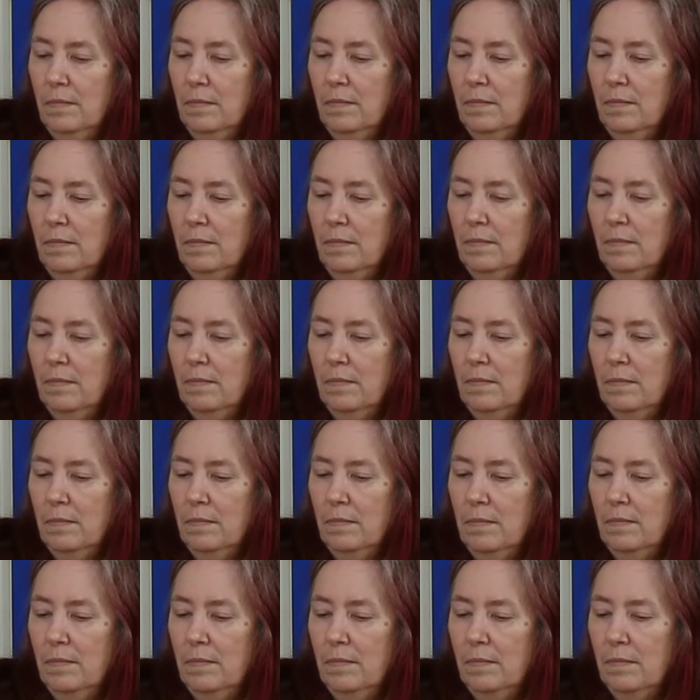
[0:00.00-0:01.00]

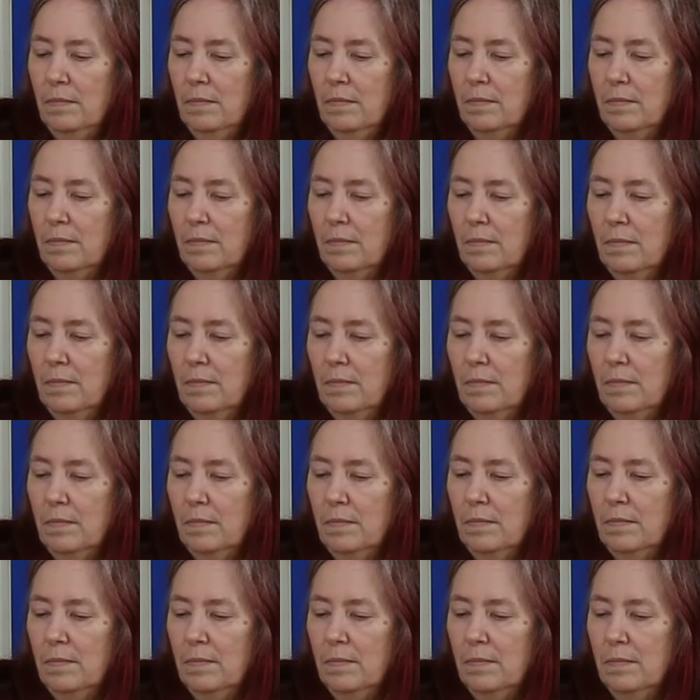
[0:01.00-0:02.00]

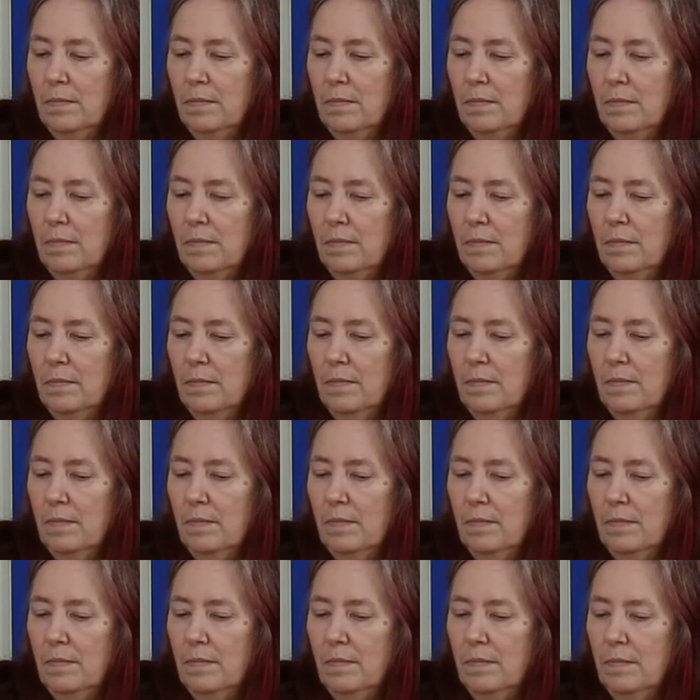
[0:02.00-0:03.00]

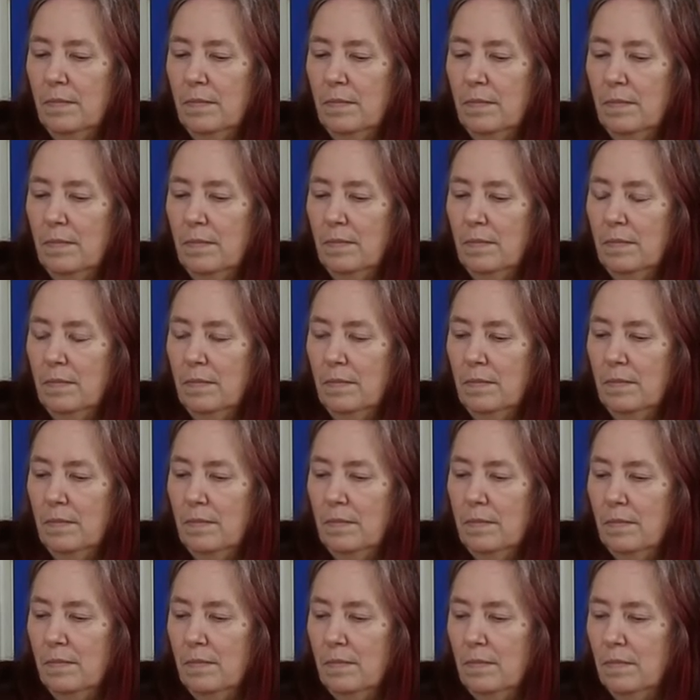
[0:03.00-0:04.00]

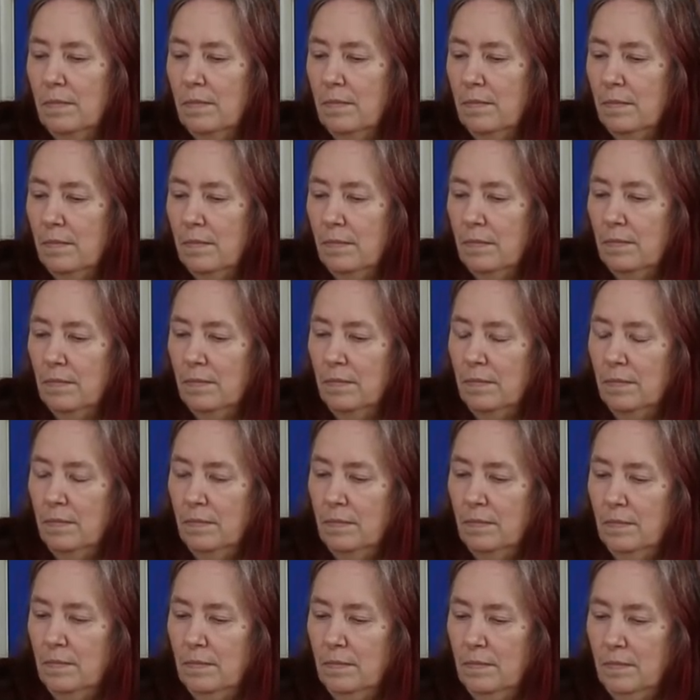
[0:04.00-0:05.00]

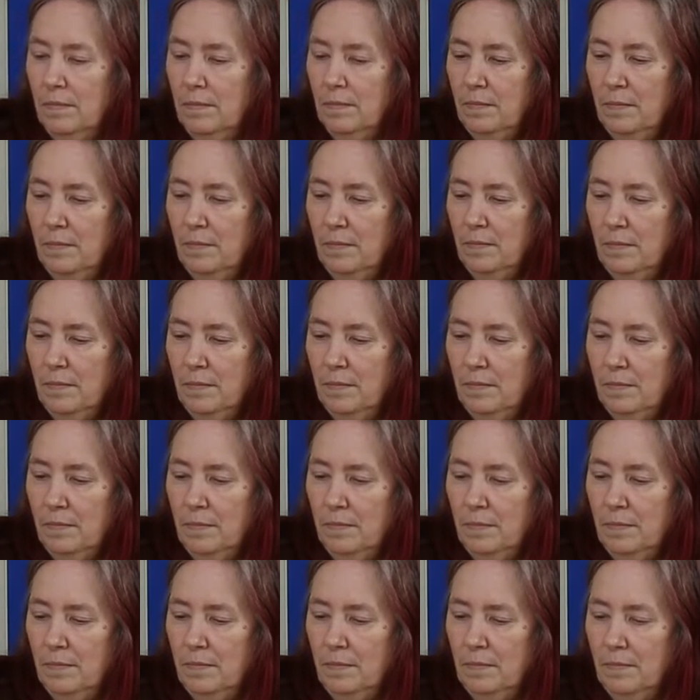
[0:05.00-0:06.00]

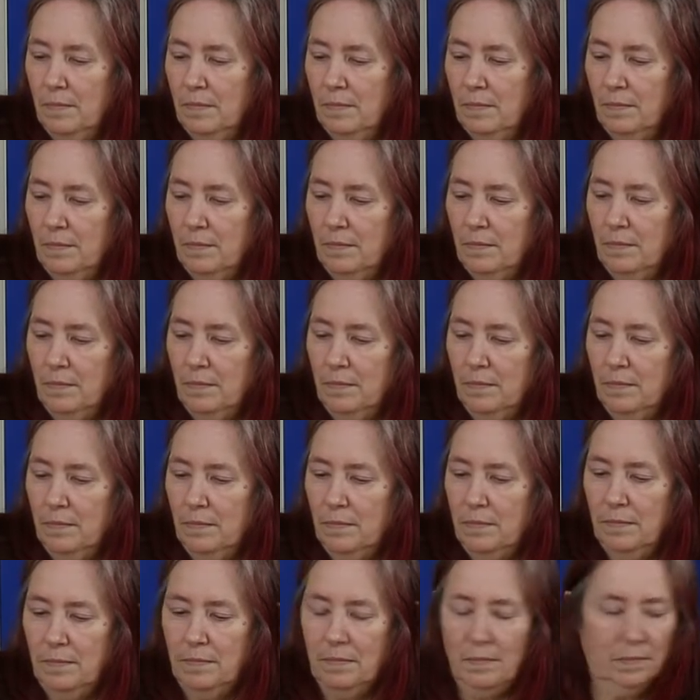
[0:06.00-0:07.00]

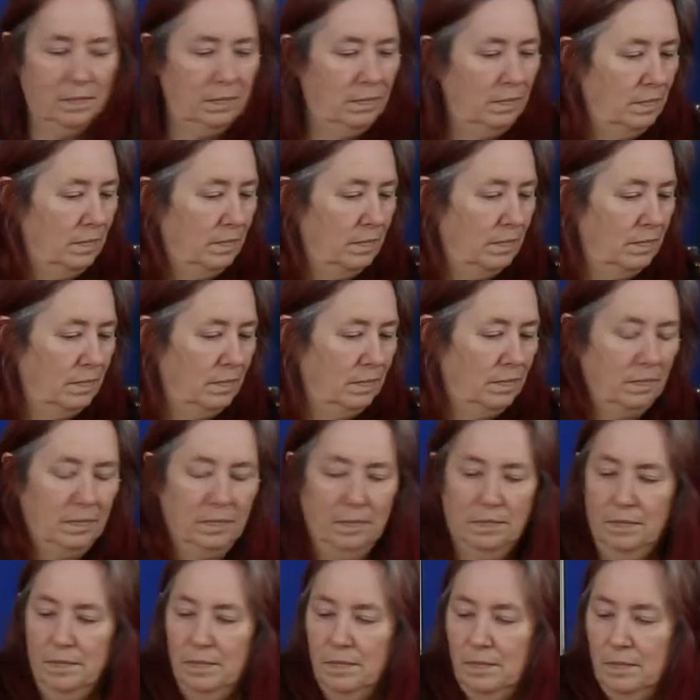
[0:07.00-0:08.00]
The person shown says nothing.